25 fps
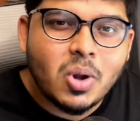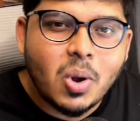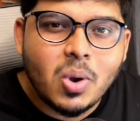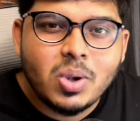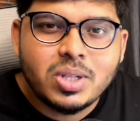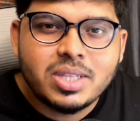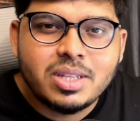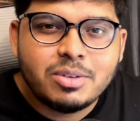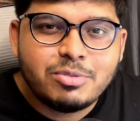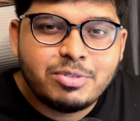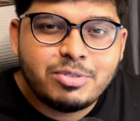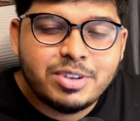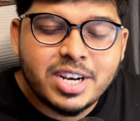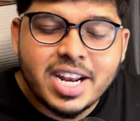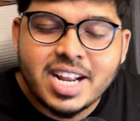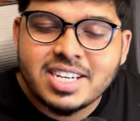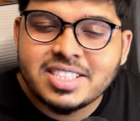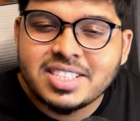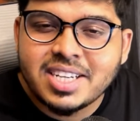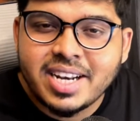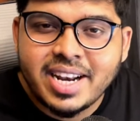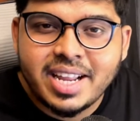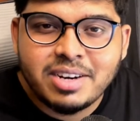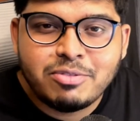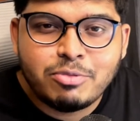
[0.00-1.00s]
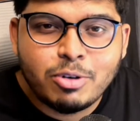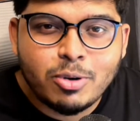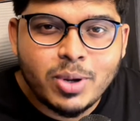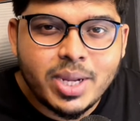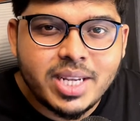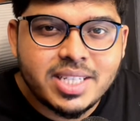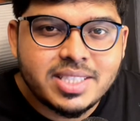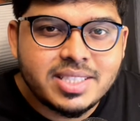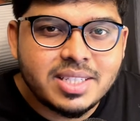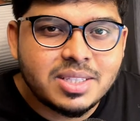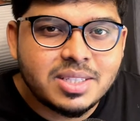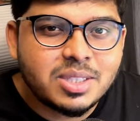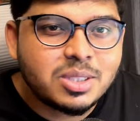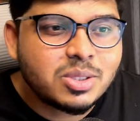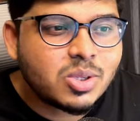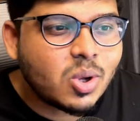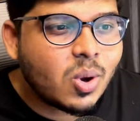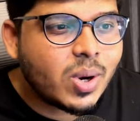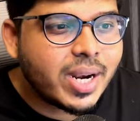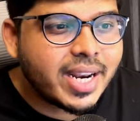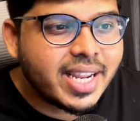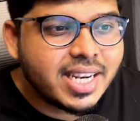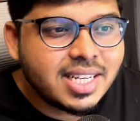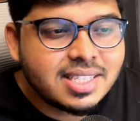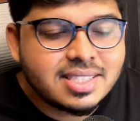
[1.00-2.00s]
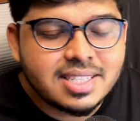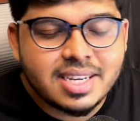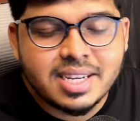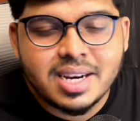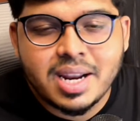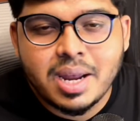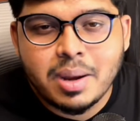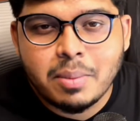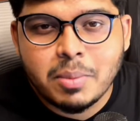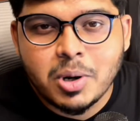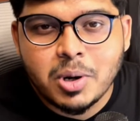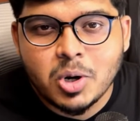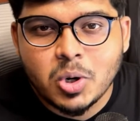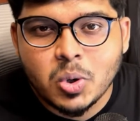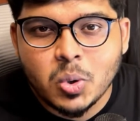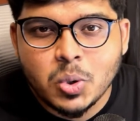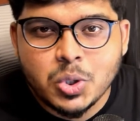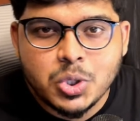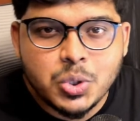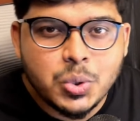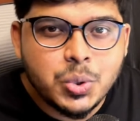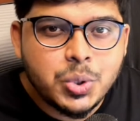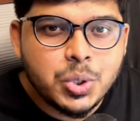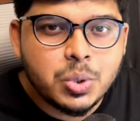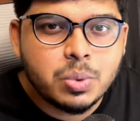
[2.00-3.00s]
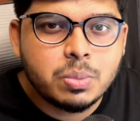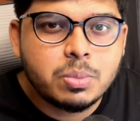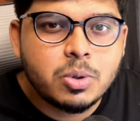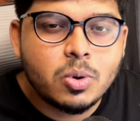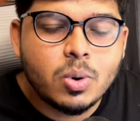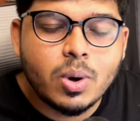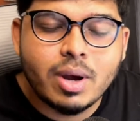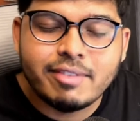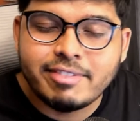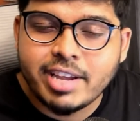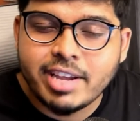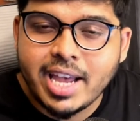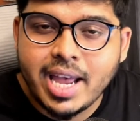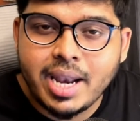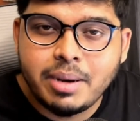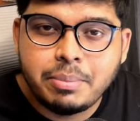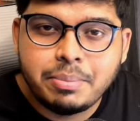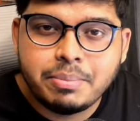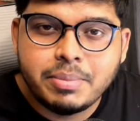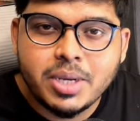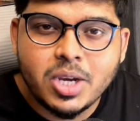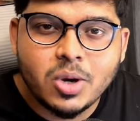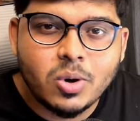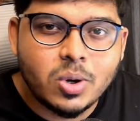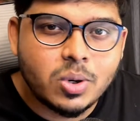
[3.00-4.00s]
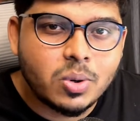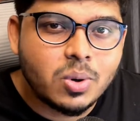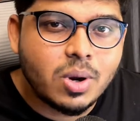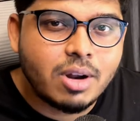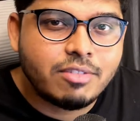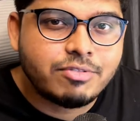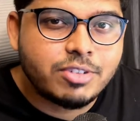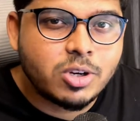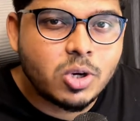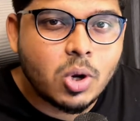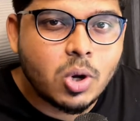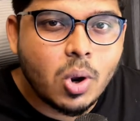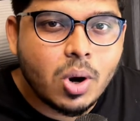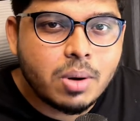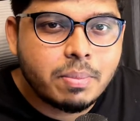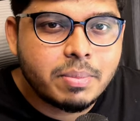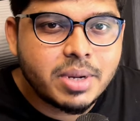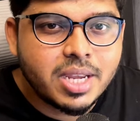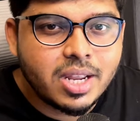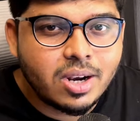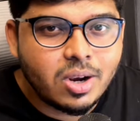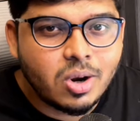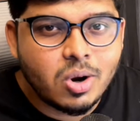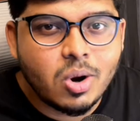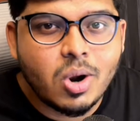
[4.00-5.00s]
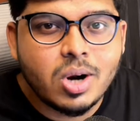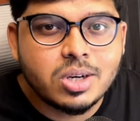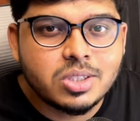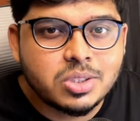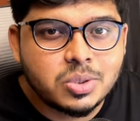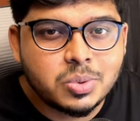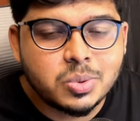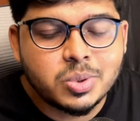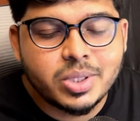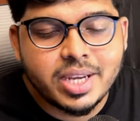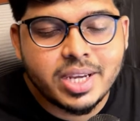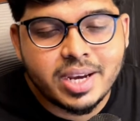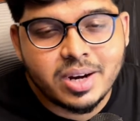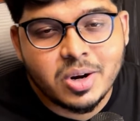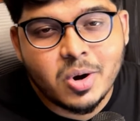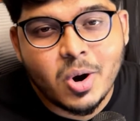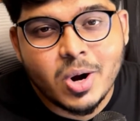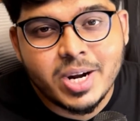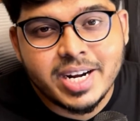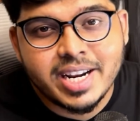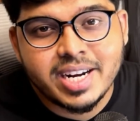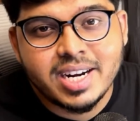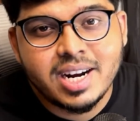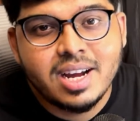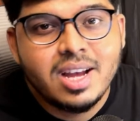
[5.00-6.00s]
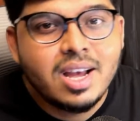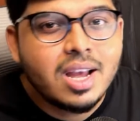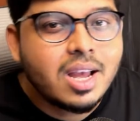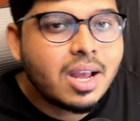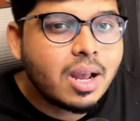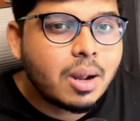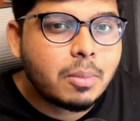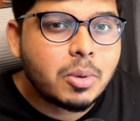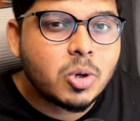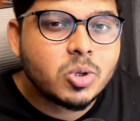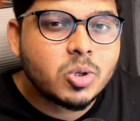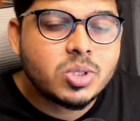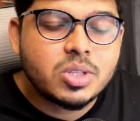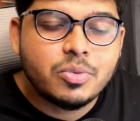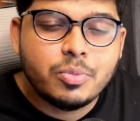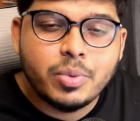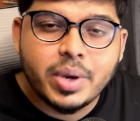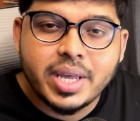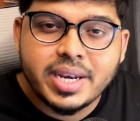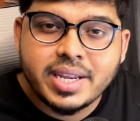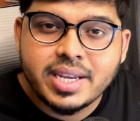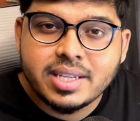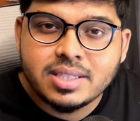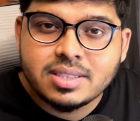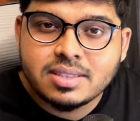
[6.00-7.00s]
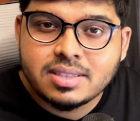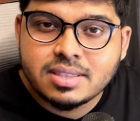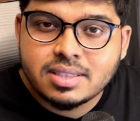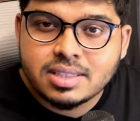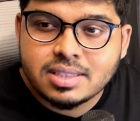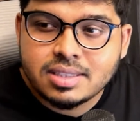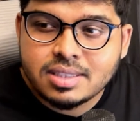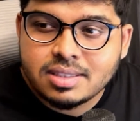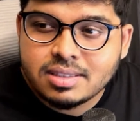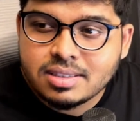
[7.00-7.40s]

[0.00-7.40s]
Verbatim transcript: All the financial influencers on Instagram and on YouTube who have helped me or who have taught me a lot through their content about the various